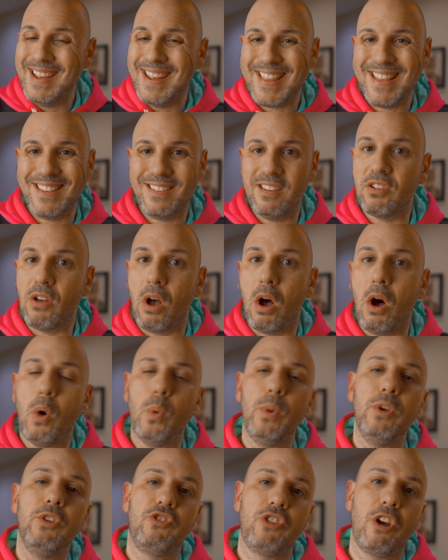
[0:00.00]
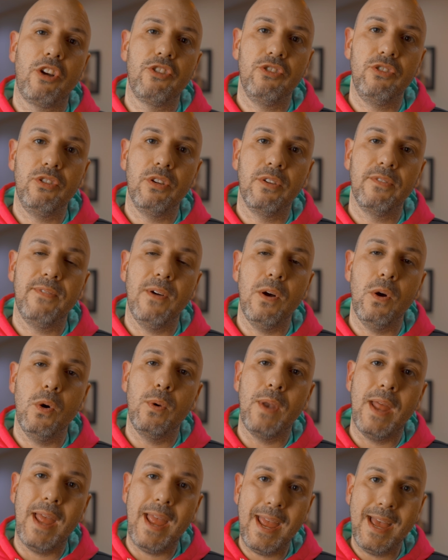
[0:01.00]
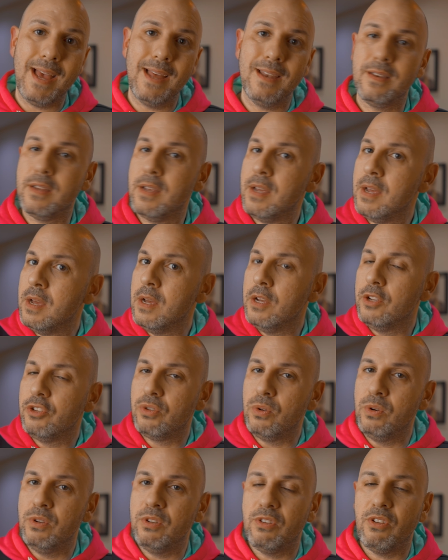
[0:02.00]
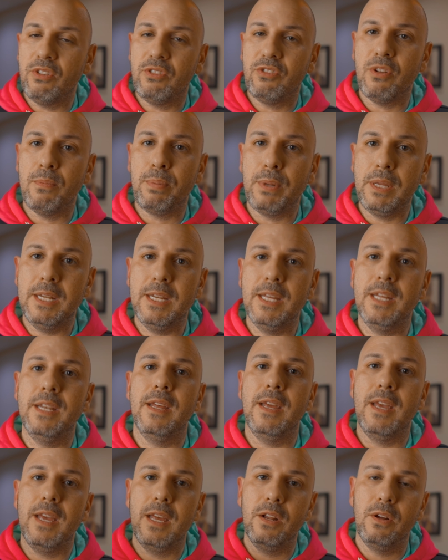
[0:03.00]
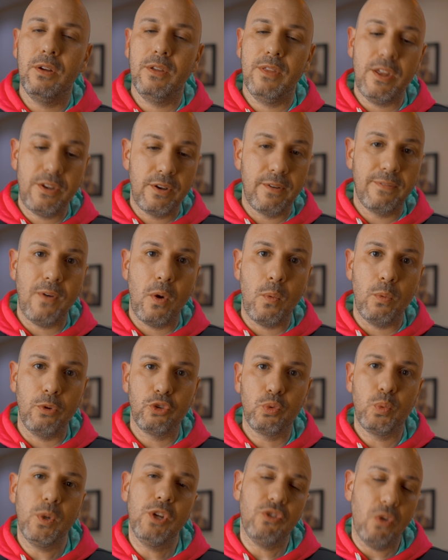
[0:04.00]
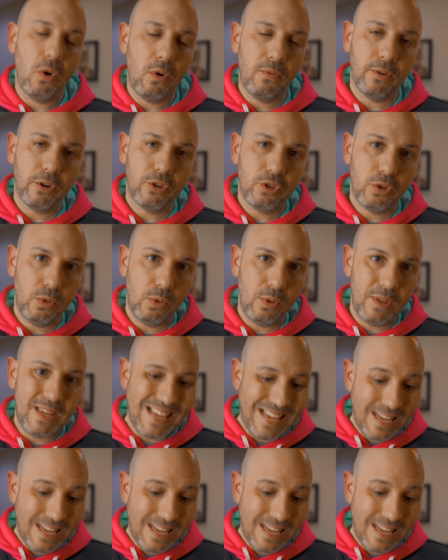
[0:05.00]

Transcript: This is always charging your phone and as soon as it's depleted, then your phone will switch over to the